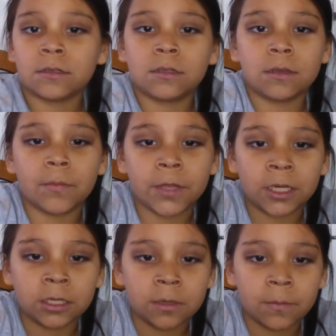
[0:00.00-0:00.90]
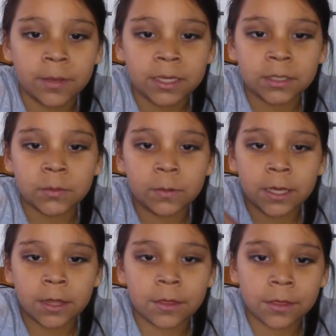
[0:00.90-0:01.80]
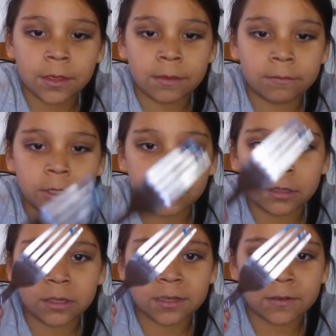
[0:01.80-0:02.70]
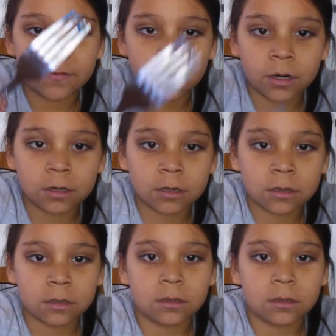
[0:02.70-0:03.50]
something to mix with. I'm just using a fork